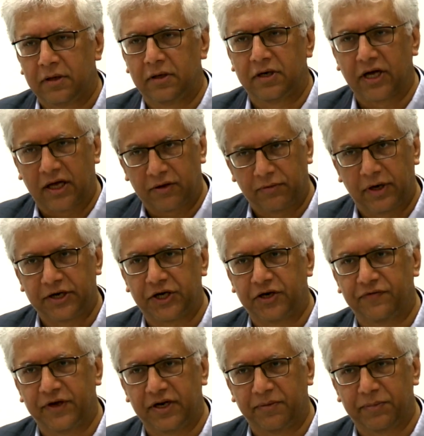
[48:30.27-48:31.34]
the Declaration
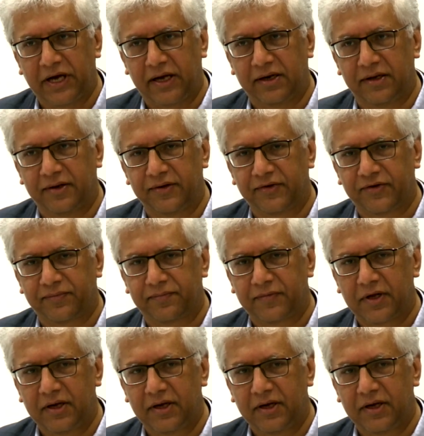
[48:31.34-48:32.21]
of Independence.